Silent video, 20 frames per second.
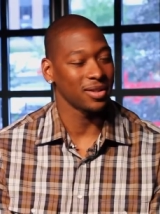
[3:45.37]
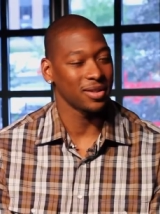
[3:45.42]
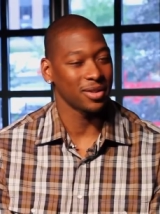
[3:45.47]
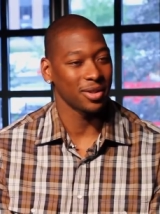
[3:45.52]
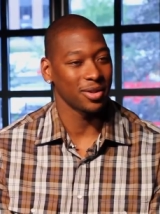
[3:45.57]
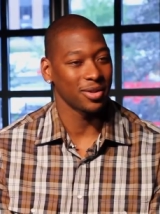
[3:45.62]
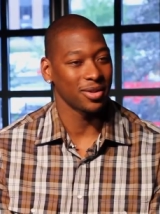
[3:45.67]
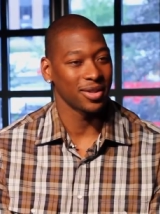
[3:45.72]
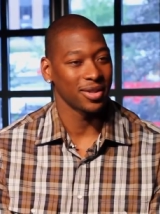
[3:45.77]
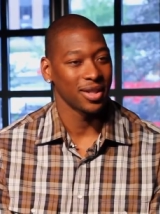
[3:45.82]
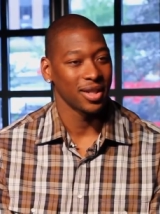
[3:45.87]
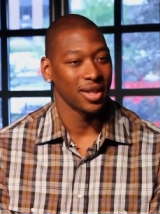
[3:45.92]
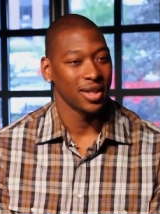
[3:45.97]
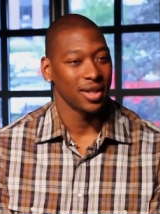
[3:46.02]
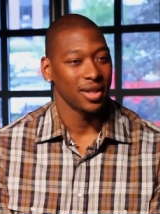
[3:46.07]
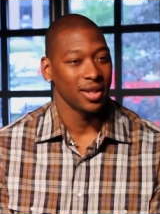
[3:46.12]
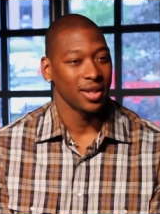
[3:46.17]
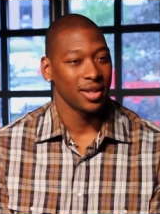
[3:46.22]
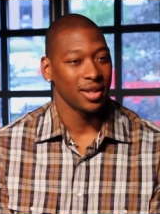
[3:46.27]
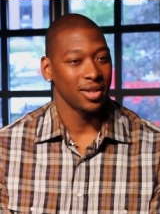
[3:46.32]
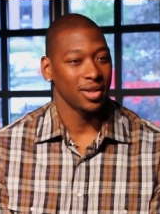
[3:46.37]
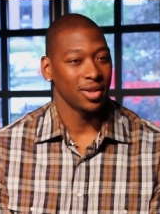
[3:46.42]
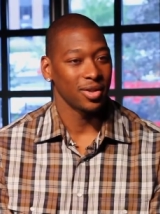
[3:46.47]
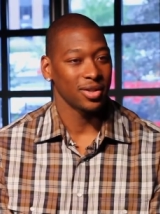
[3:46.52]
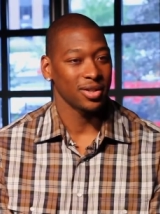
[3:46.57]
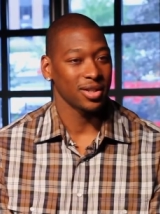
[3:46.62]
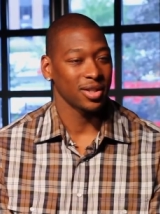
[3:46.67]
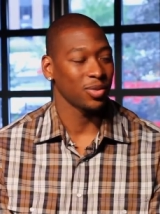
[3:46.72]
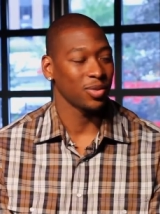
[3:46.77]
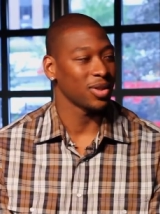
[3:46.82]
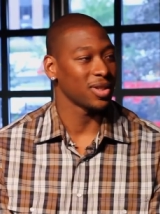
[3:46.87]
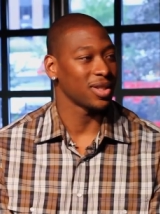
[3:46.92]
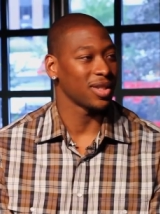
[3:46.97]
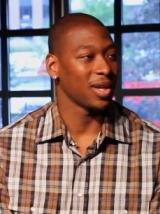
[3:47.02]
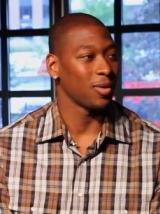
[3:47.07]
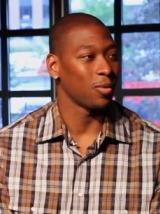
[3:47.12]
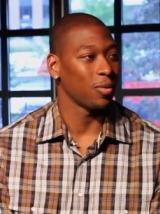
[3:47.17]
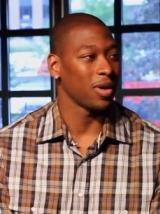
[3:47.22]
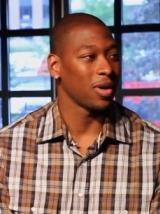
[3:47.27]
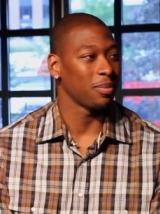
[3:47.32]
So, you know, it just wasn't
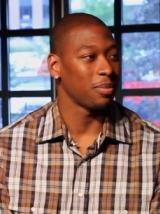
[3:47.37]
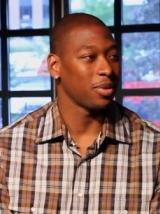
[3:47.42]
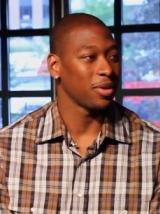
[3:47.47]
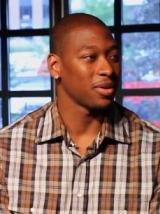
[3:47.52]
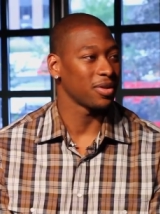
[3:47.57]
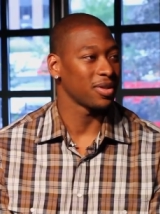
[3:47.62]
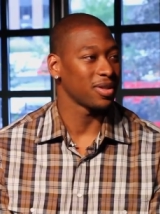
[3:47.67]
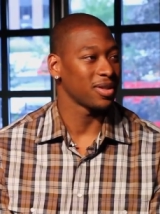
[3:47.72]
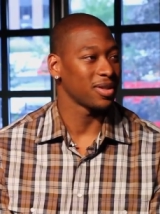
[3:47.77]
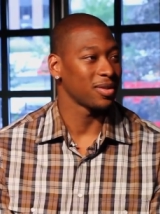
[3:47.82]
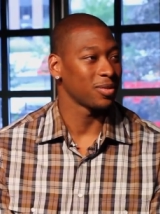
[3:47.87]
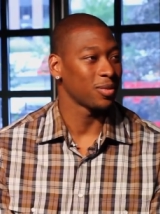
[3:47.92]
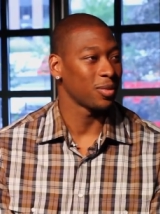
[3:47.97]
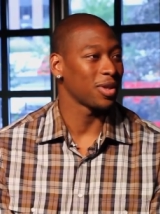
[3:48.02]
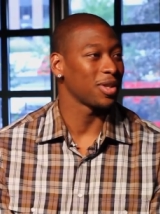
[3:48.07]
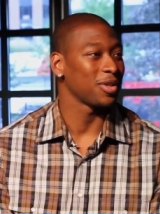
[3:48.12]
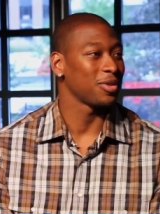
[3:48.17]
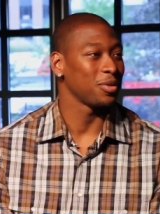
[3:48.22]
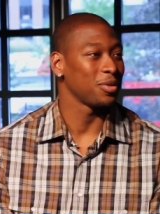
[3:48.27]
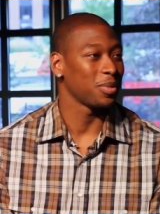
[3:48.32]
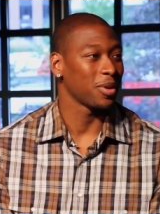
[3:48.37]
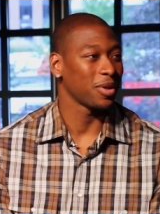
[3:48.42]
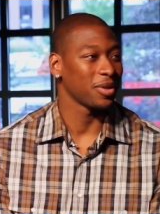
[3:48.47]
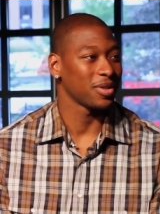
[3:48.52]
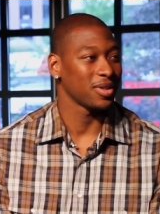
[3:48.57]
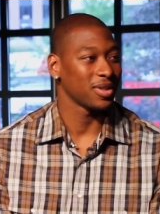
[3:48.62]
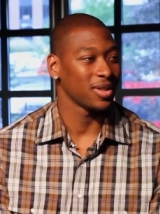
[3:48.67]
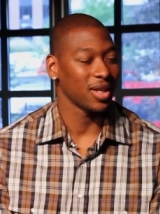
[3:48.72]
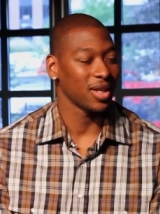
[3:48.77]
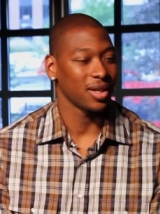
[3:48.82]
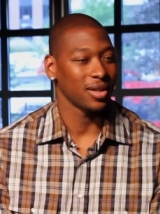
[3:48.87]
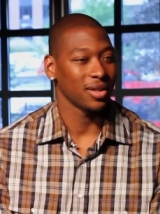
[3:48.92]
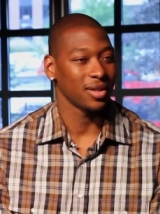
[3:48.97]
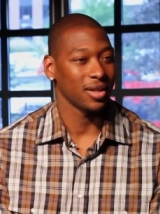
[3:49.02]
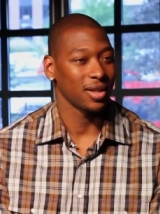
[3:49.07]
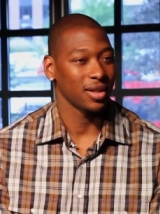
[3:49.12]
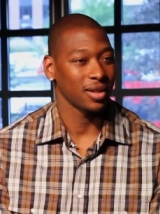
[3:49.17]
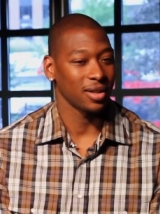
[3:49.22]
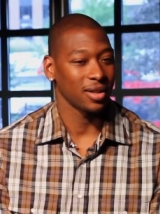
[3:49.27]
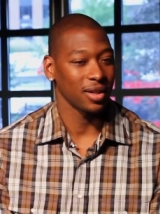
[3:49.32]
that one person, one or two persons.
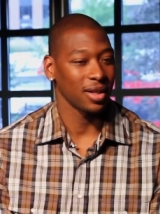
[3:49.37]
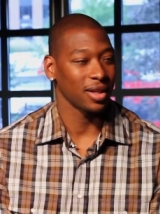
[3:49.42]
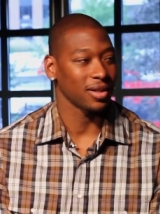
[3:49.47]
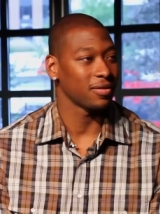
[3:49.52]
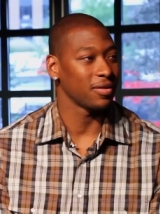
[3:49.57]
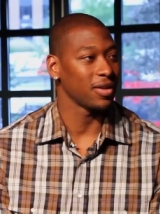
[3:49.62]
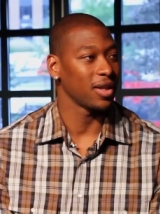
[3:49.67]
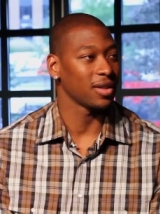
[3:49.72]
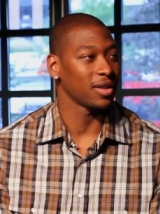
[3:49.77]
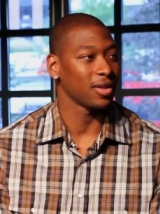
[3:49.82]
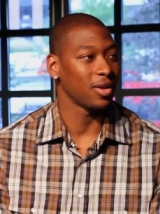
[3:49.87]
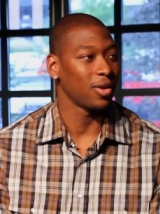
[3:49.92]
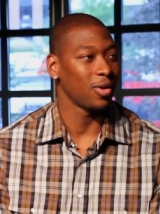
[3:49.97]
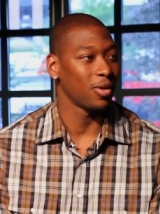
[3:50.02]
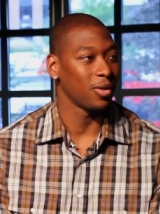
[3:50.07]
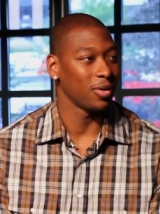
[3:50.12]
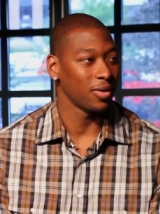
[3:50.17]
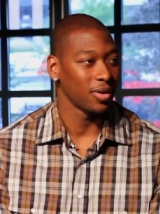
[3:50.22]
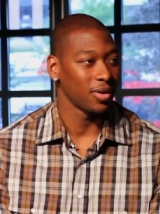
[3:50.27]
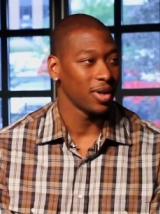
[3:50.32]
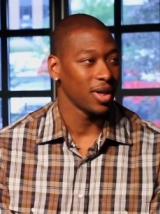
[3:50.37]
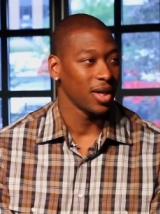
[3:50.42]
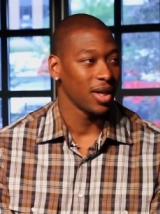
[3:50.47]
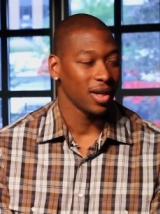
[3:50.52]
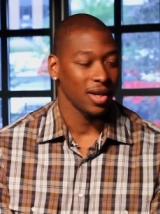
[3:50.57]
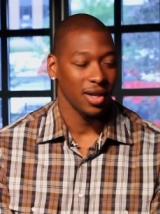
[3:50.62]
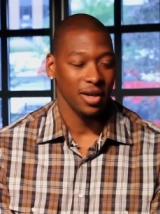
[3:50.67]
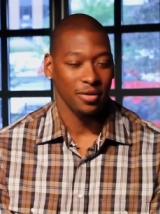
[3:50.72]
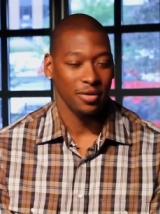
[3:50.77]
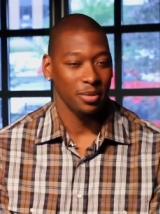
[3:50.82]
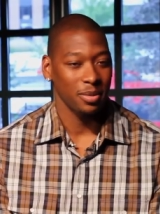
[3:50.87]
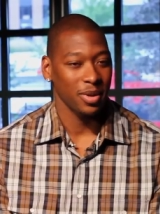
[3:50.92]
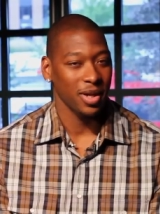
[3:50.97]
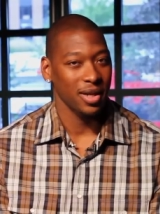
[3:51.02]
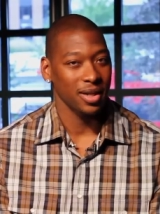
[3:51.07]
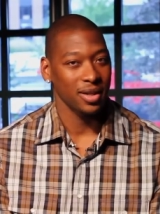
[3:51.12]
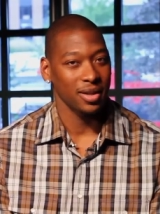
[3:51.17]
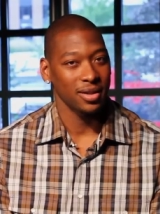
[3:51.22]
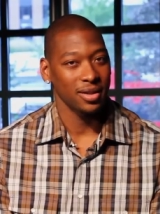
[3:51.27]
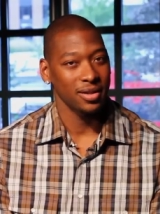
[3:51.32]
Uh, collectively as a whole,
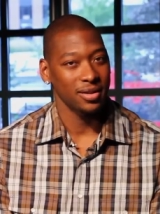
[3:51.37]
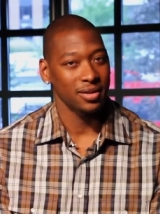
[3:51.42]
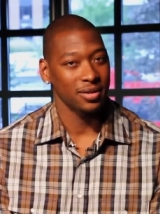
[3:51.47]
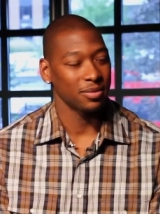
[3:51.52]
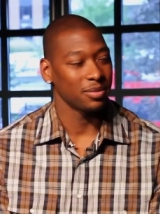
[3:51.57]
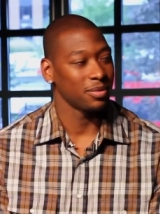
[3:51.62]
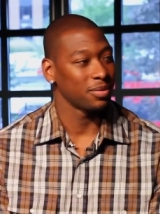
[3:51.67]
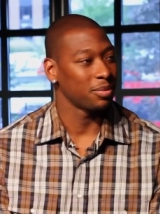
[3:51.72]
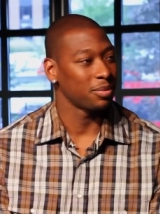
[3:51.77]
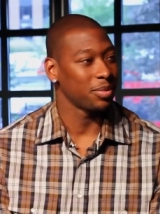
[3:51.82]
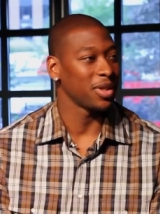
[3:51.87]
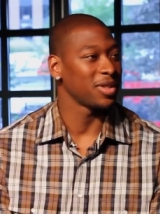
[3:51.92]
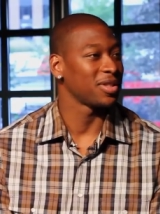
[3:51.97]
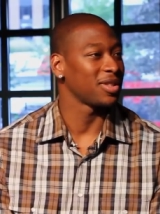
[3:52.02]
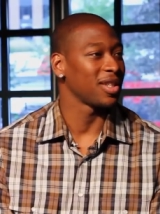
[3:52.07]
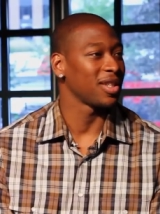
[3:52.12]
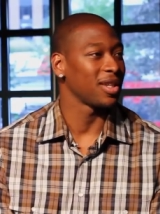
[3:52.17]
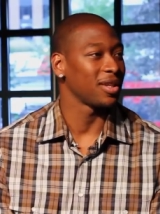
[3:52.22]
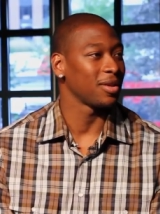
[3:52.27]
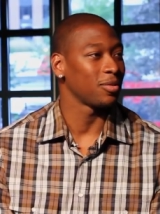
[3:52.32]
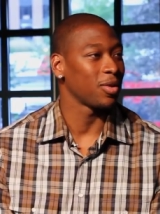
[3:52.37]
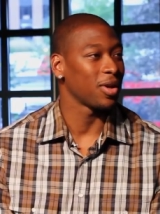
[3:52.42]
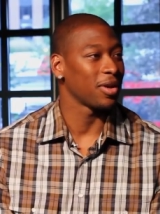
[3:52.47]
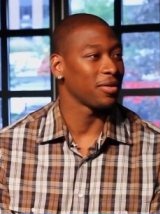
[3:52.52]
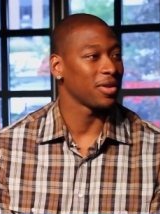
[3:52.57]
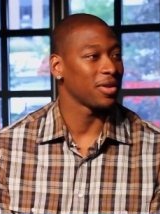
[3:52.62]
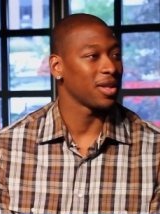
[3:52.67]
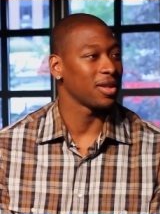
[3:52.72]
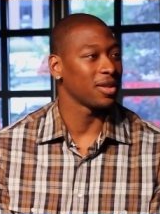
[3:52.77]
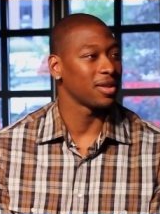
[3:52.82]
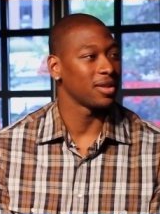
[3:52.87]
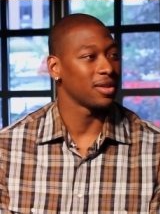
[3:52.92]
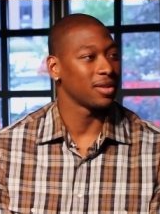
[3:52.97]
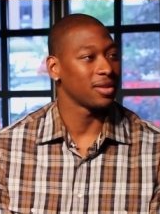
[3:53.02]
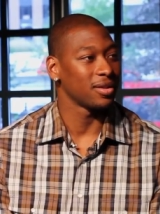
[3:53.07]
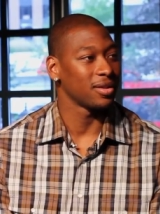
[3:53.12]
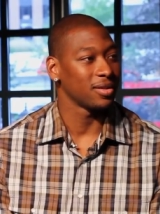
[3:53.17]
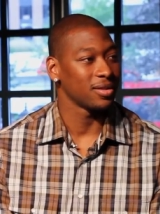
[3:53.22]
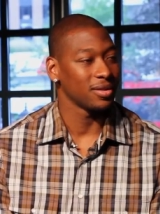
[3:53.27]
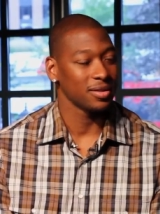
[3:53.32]
everybody pitched in wherever they
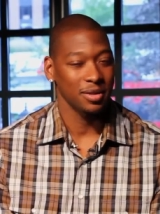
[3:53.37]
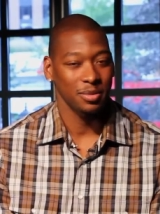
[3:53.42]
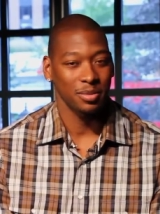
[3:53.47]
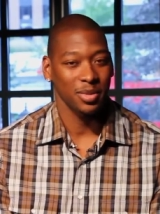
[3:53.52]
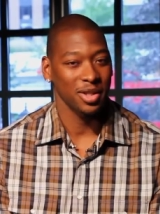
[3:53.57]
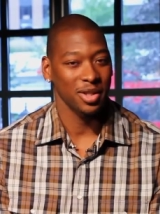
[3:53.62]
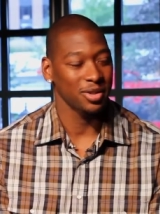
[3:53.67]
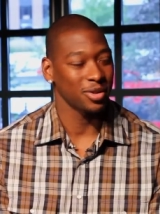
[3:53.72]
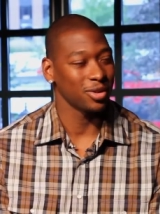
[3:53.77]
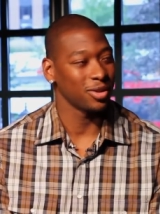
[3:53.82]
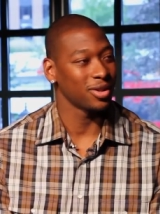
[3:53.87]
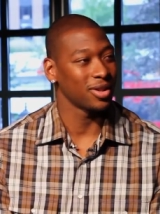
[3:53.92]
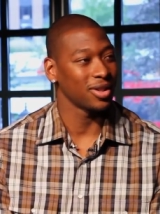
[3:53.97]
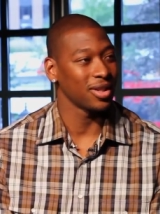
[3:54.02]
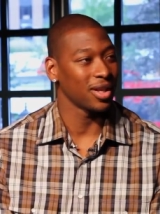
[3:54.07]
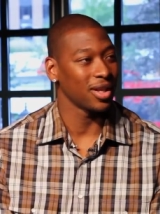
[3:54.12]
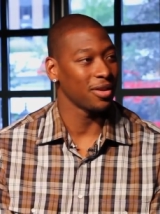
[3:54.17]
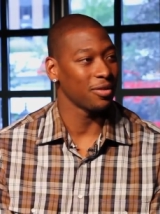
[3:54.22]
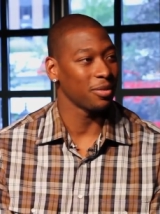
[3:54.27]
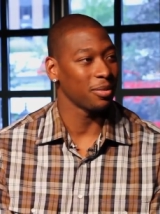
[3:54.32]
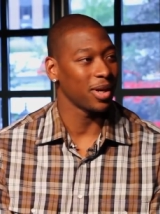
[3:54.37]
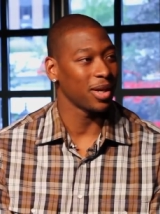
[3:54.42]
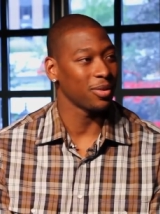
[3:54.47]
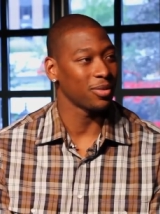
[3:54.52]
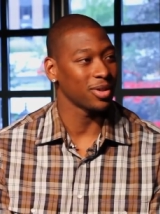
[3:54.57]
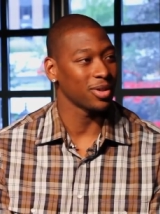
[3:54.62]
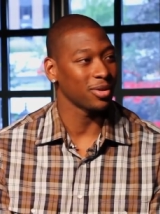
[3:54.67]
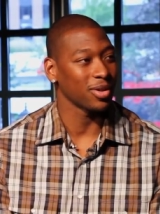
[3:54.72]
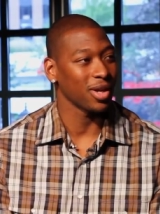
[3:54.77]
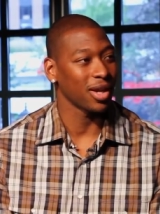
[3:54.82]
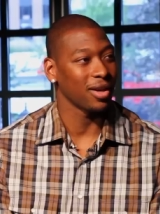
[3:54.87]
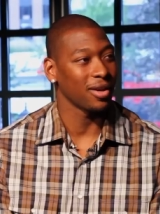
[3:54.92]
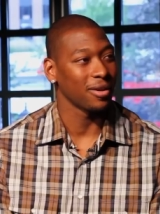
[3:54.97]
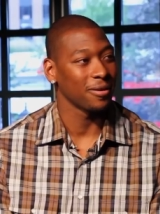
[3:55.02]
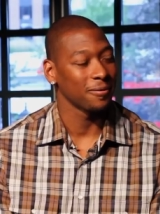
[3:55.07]
could to make sure that everybody was okay.